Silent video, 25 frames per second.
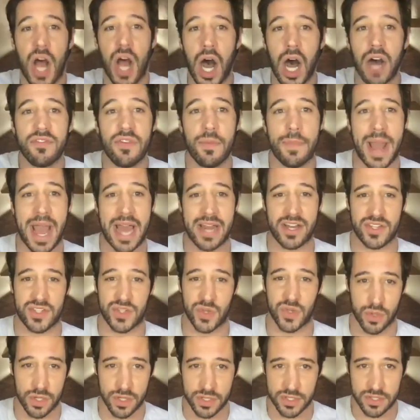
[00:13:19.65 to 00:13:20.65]
of
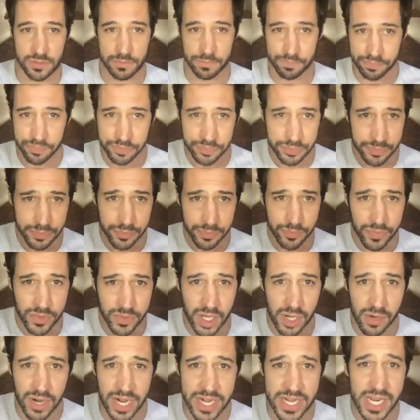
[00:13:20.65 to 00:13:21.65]
Apatosaurus,
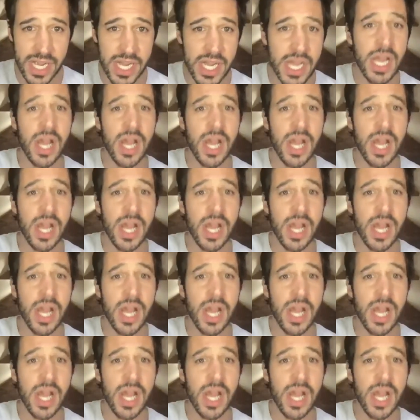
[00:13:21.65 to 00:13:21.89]
right?